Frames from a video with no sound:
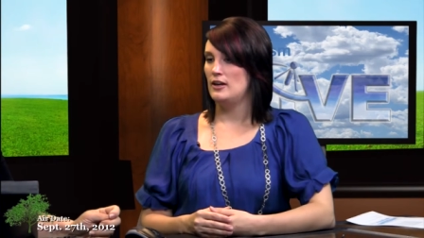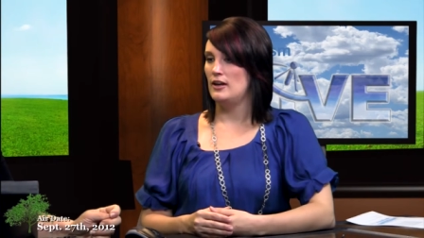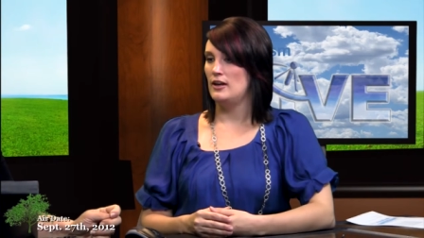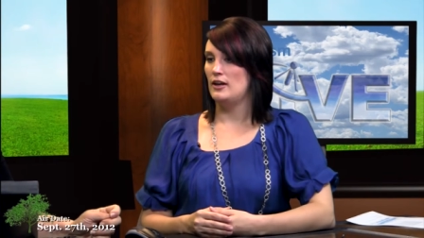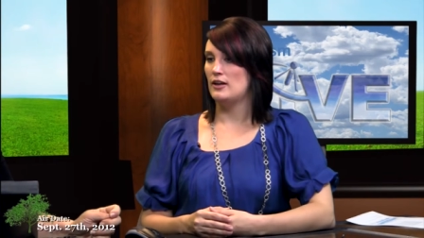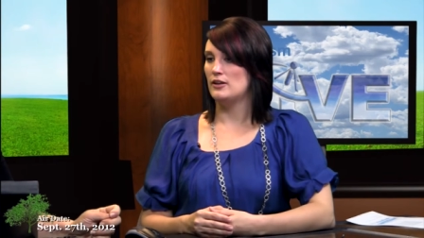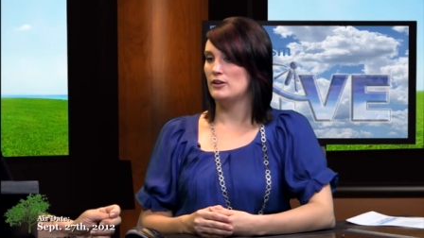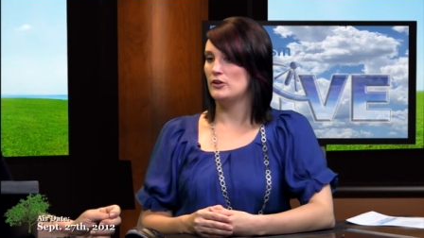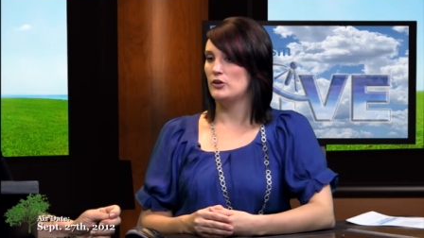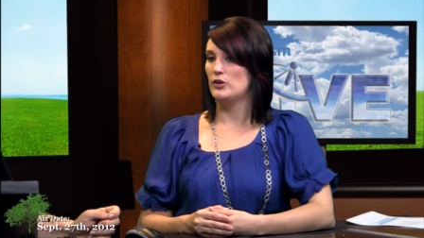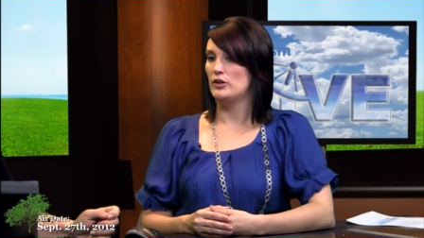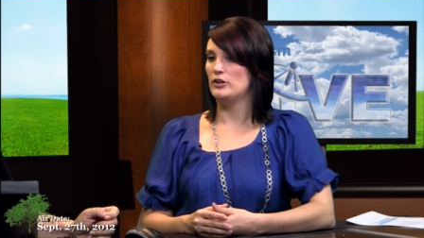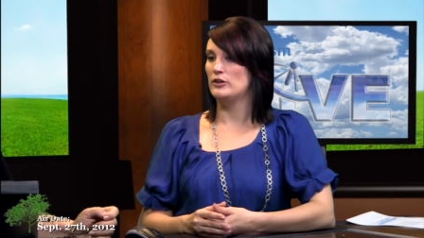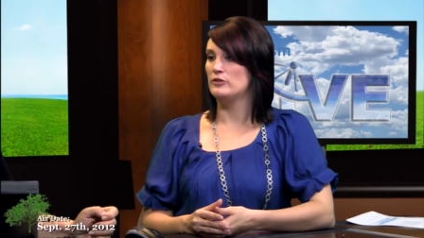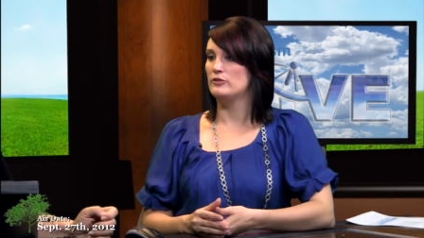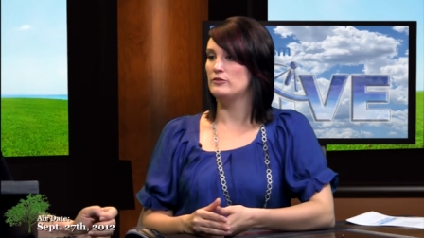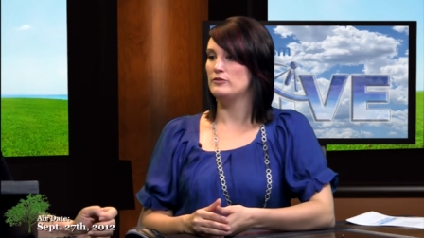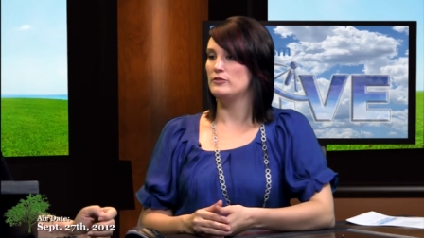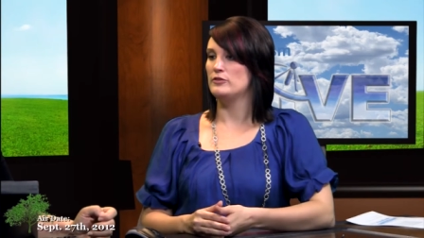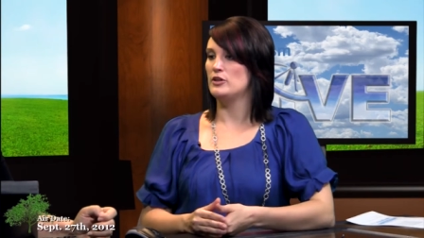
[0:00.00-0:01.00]
it could
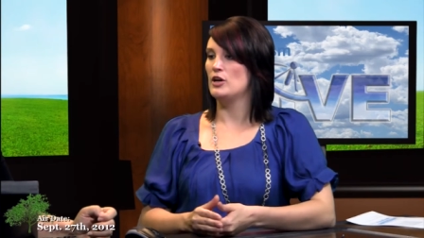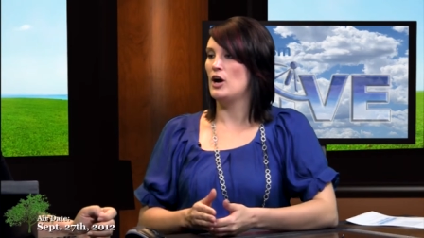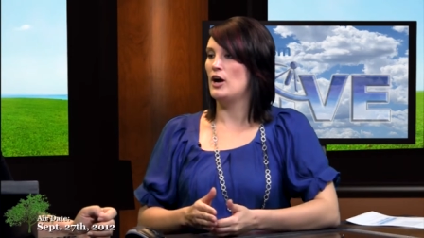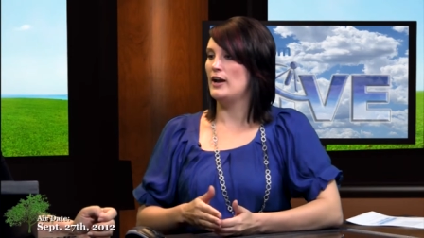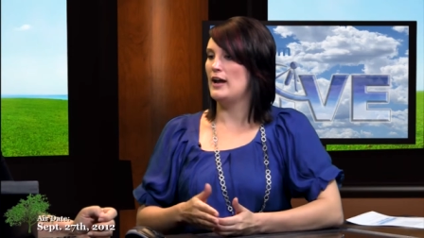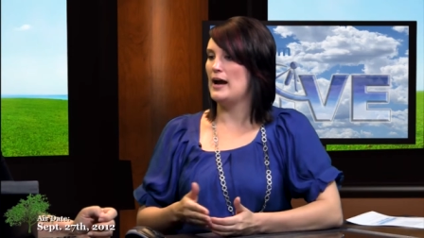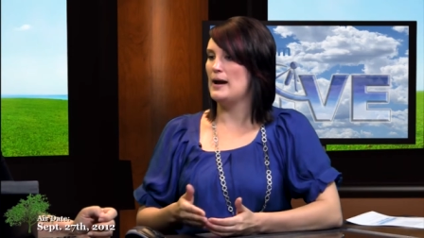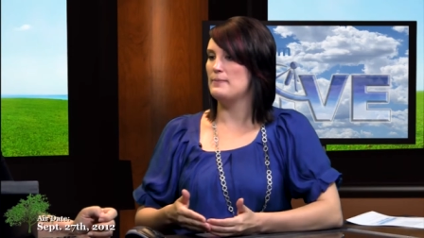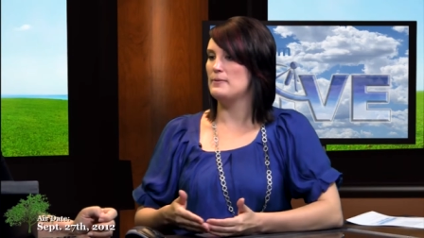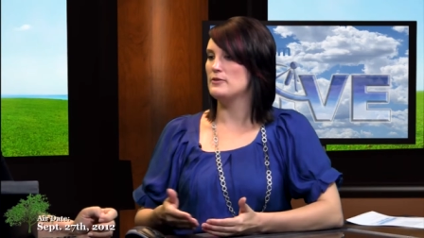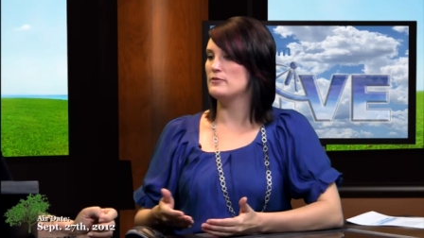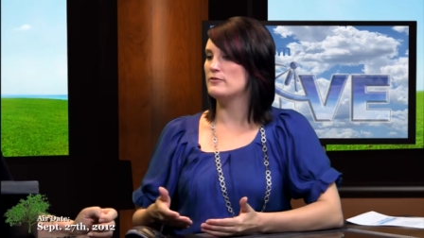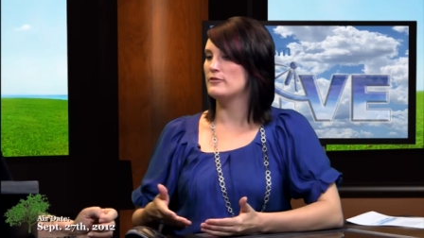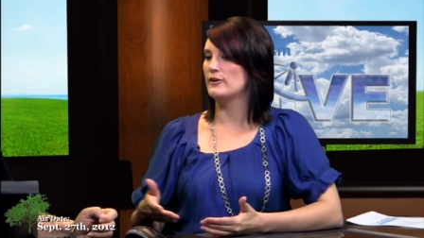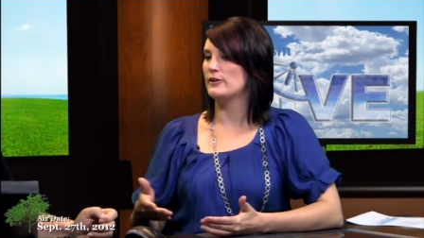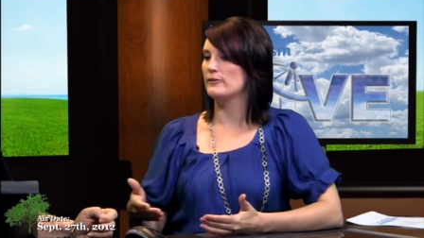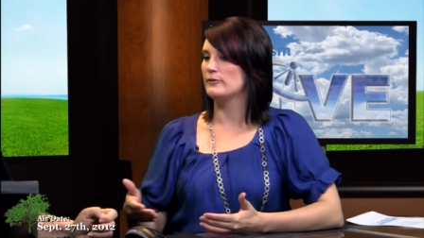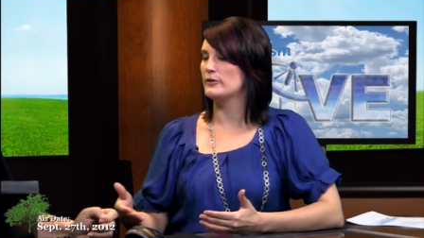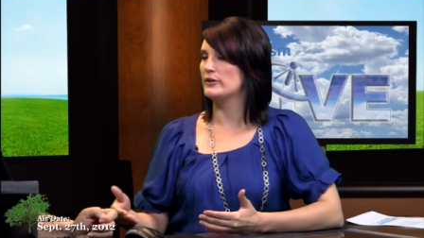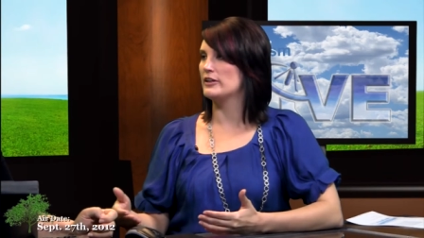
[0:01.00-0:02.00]
have not happened
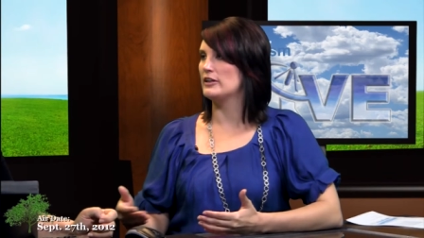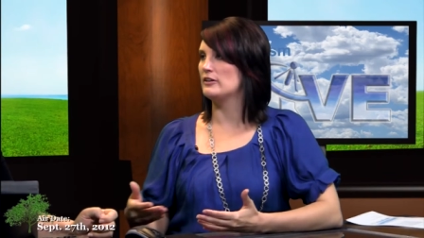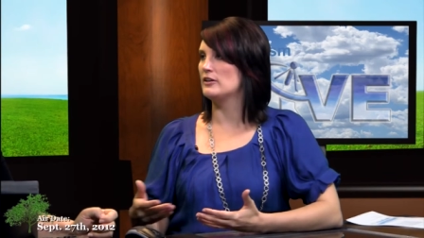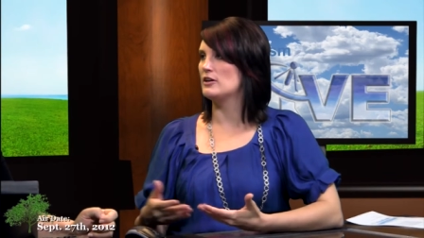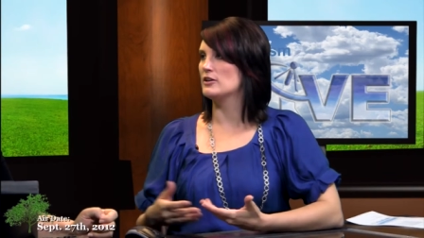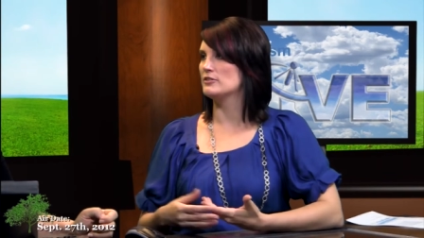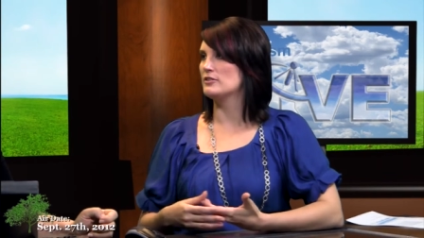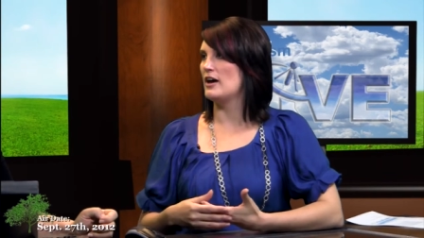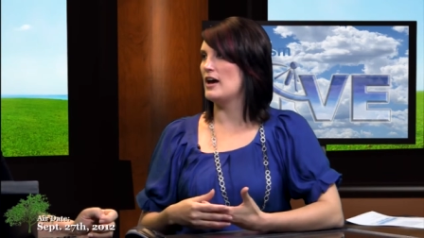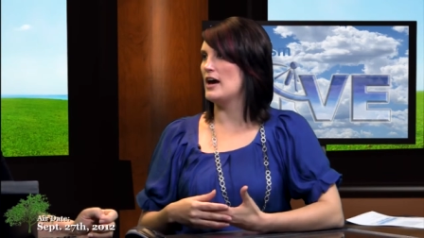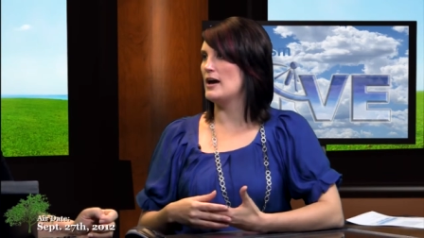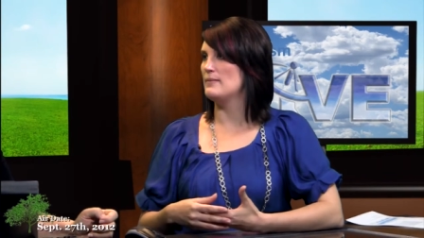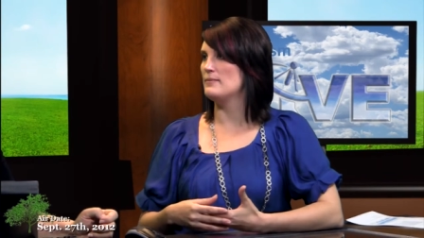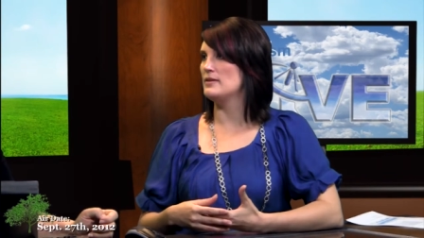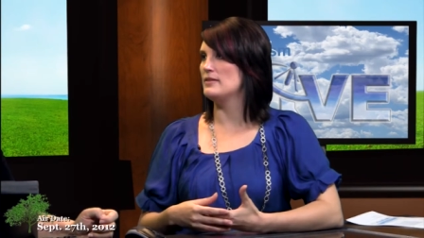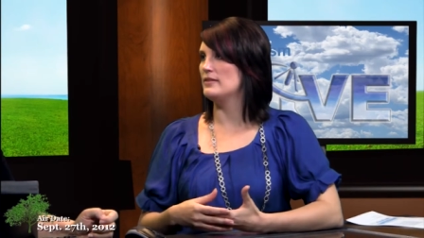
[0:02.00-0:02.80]
for a really long time,